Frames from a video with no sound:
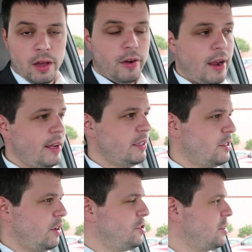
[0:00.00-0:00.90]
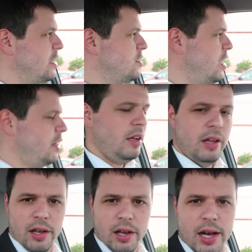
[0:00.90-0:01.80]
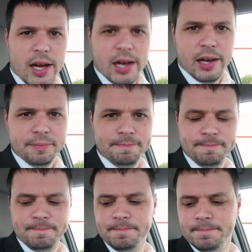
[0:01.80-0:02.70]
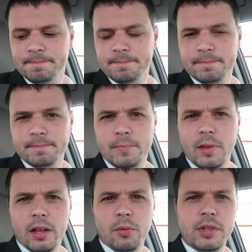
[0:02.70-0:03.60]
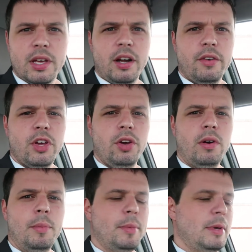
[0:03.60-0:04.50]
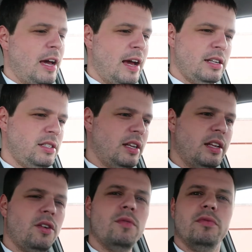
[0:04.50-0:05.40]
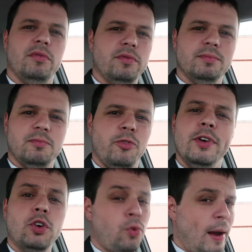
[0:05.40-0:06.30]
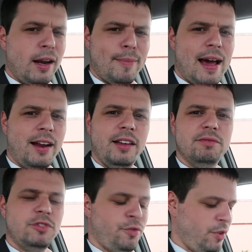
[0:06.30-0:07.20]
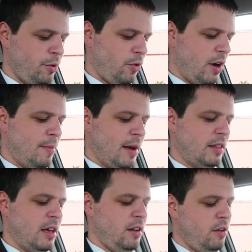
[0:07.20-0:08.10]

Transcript: All right, so I just got done uh, with the interview. I'm gonna be honest, I don't feel great about it. Don't feel great about that